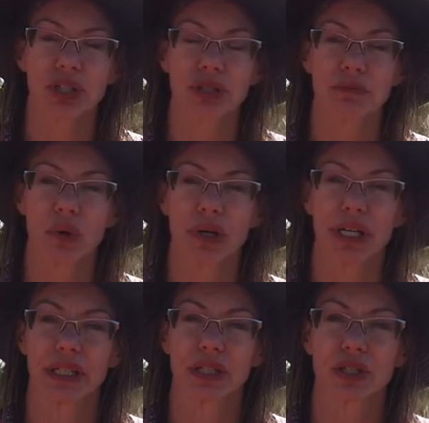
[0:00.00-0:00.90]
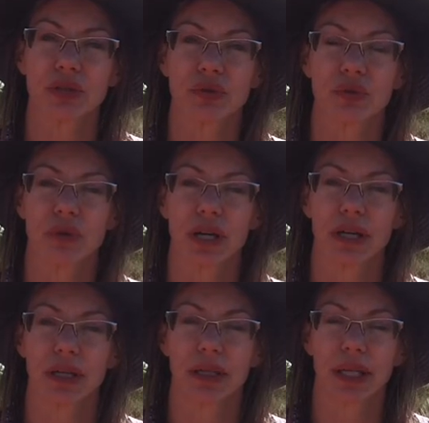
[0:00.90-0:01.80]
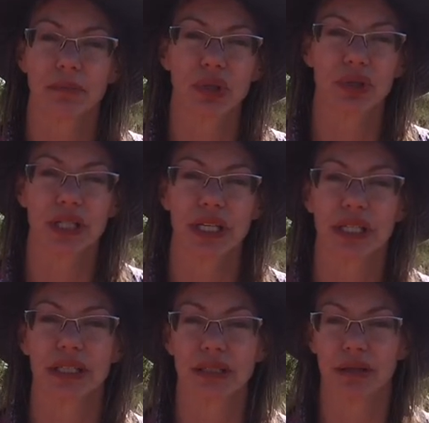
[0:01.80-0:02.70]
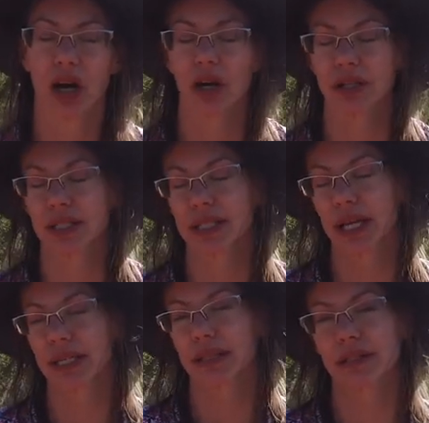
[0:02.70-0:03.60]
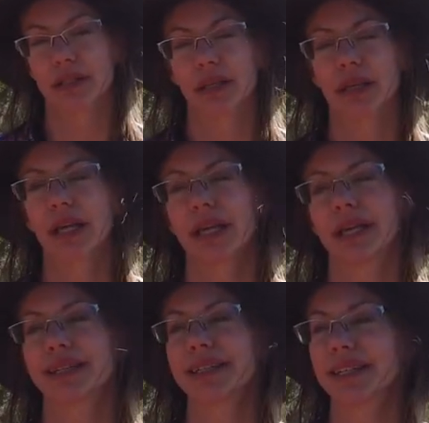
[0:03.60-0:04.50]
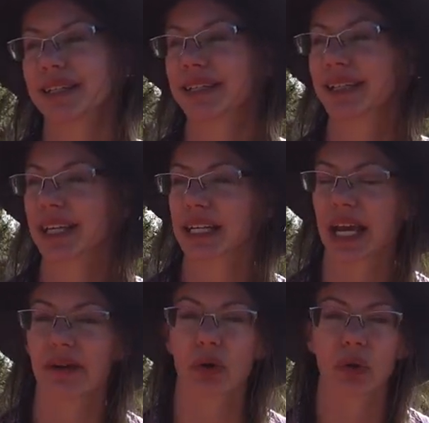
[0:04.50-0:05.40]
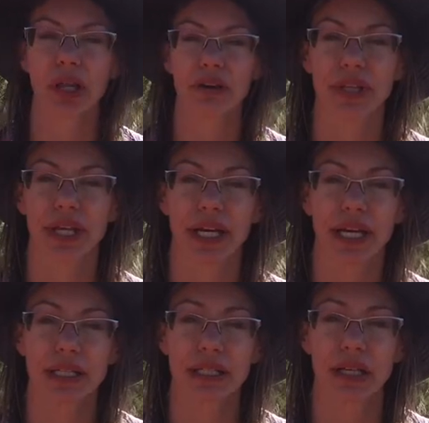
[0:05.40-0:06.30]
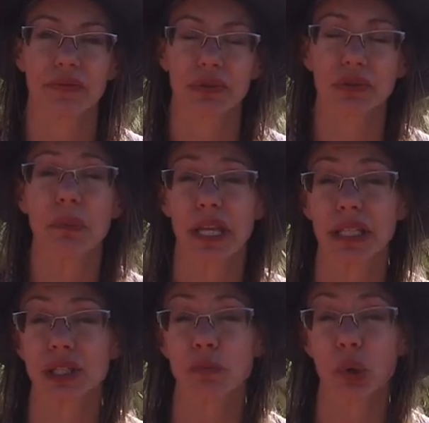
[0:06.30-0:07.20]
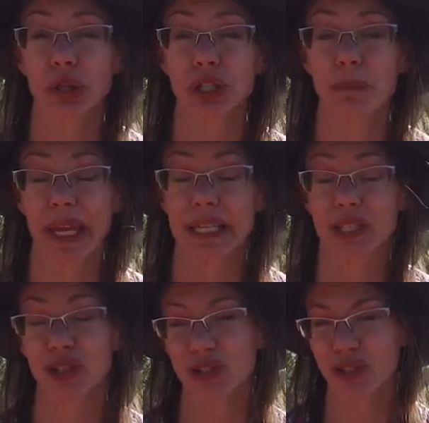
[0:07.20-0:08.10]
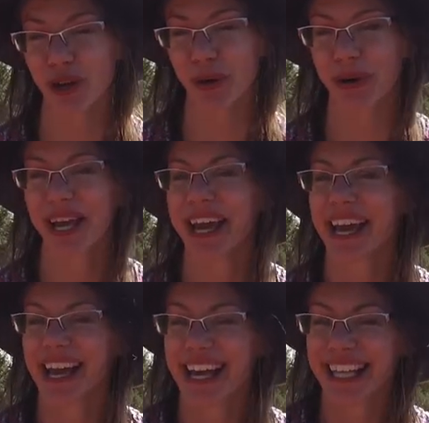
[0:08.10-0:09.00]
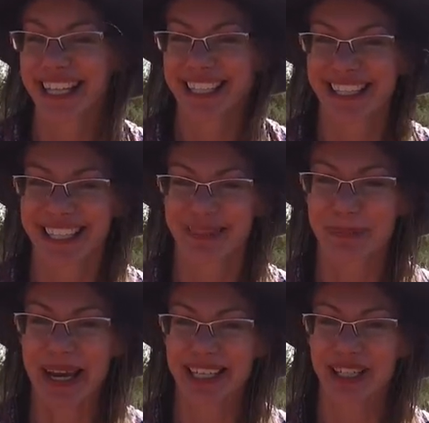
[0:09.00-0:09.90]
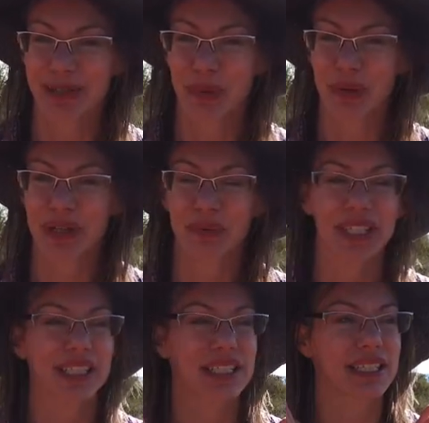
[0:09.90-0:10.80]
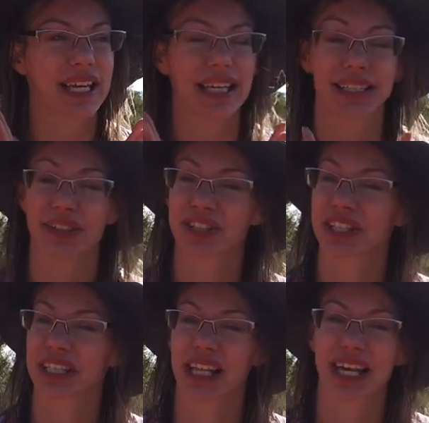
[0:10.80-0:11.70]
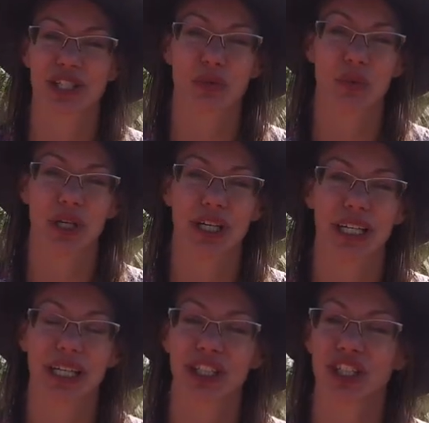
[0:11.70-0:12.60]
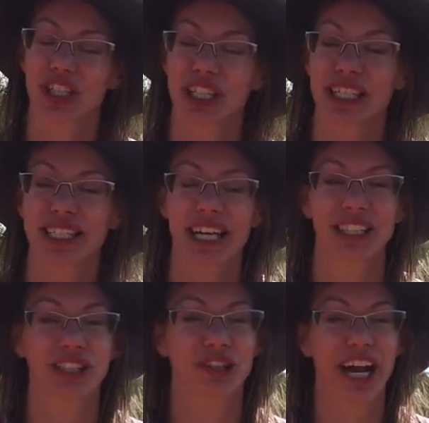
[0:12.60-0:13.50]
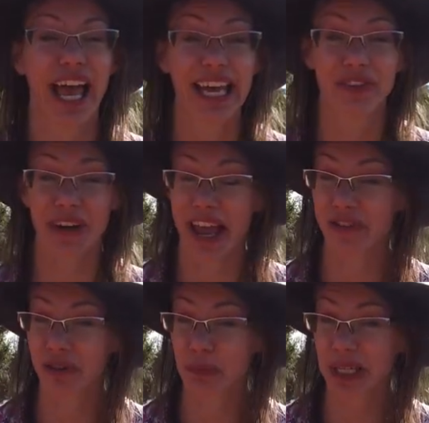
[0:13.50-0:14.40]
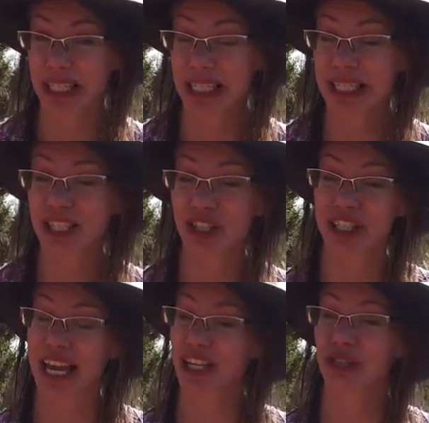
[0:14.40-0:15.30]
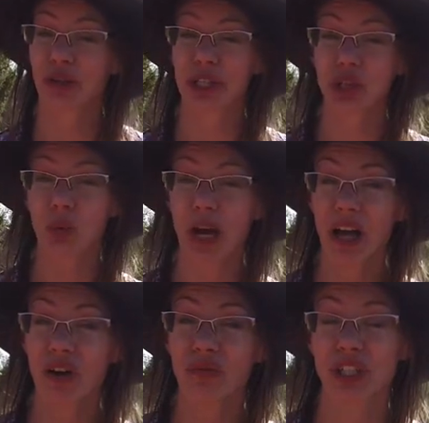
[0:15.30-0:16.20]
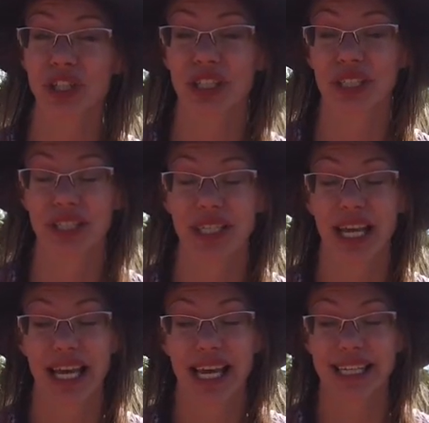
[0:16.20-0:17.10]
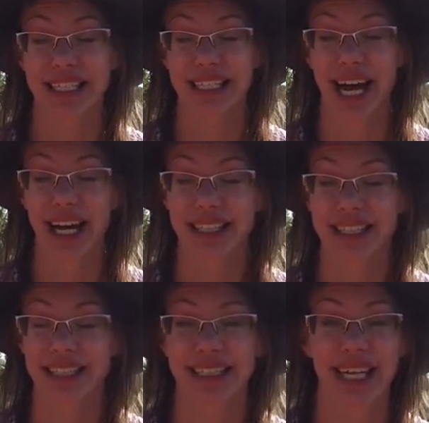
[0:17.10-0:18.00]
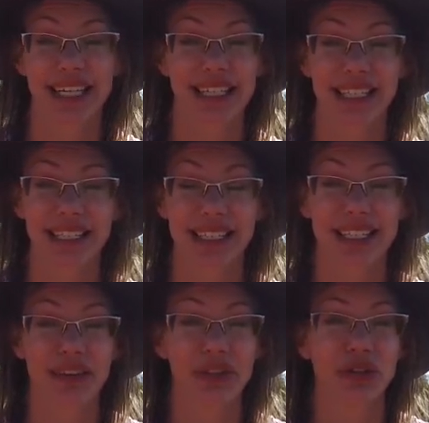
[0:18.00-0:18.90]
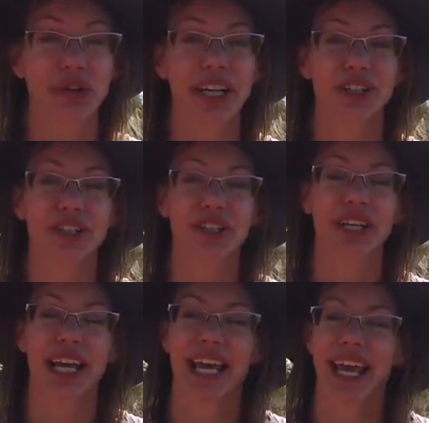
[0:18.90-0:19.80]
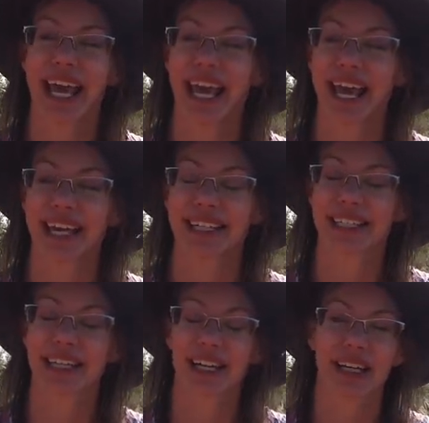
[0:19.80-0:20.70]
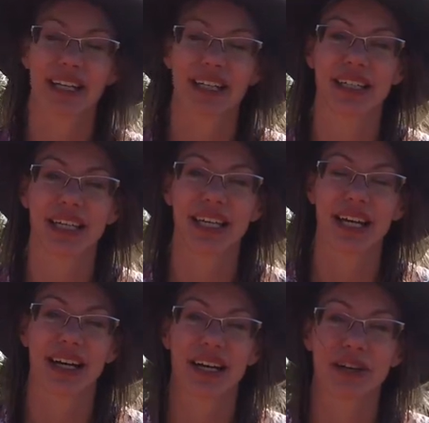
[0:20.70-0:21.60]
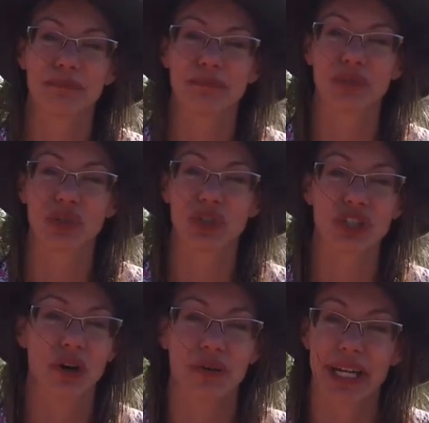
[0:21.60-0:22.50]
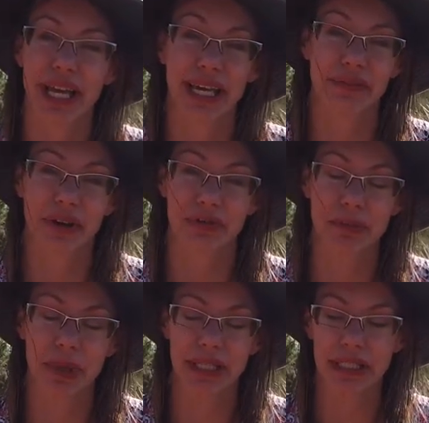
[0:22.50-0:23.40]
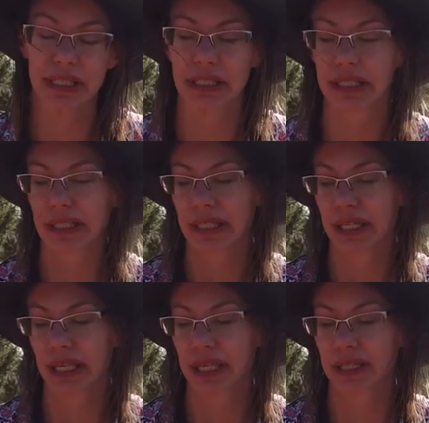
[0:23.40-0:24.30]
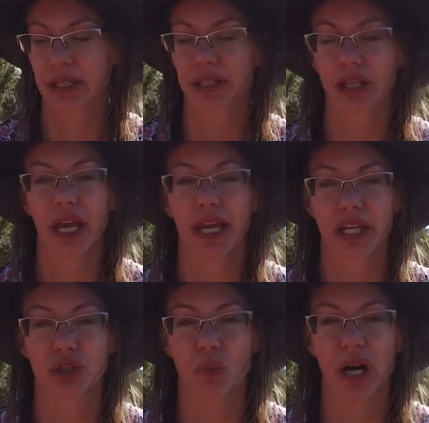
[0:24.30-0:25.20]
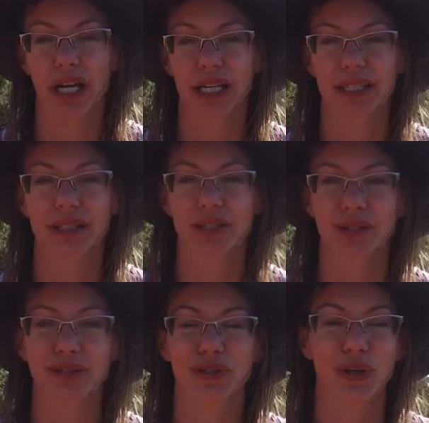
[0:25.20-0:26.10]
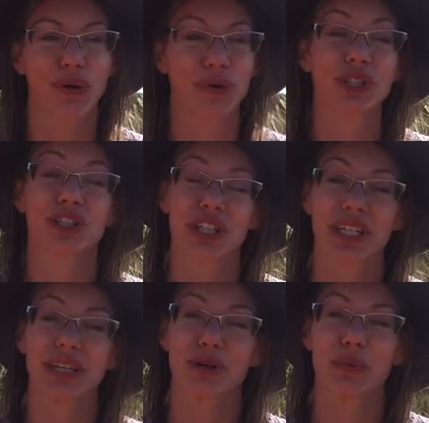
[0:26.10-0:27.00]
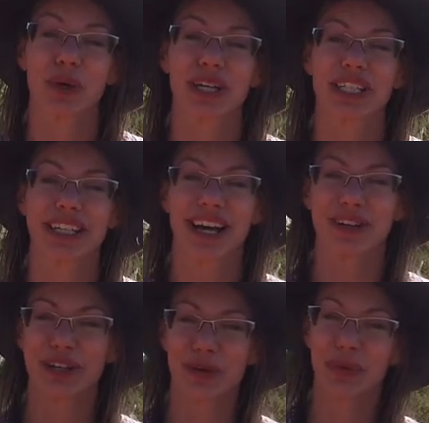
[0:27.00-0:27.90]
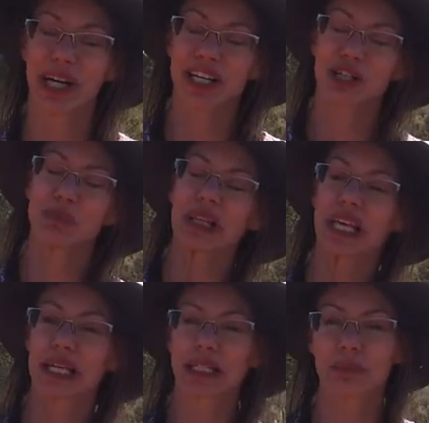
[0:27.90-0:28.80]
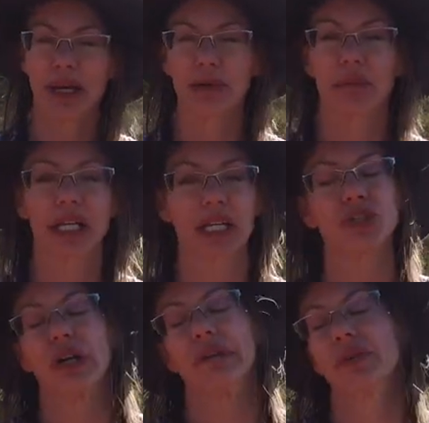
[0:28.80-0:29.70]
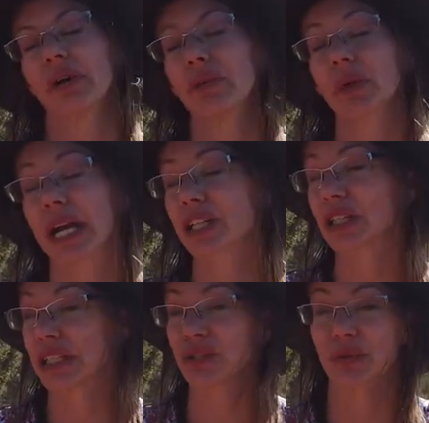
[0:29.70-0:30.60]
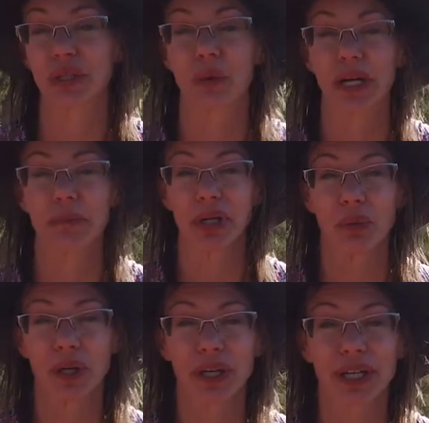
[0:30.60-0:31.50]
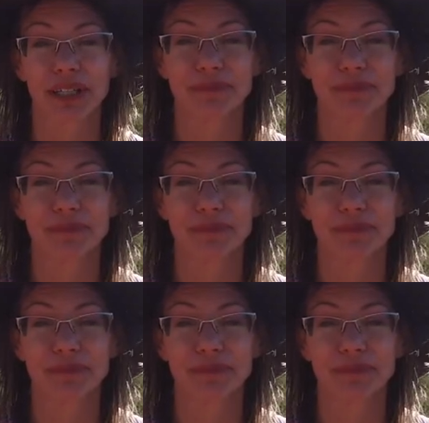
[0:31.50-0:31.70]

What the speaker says: She's more into like music and art and science. And they didn't have a whole for that kind of stuff. It was mainly sports-based. So back to the point was, Adele does lots of work. She's a year ahead of everybody. She's actually only 12, which is not technically a seventh grader. And so she's already ahead of everybody in age-wise. So she's getting her work done out here. We're not just playing and spending money and driving around. We're actually doing quite a bit of work.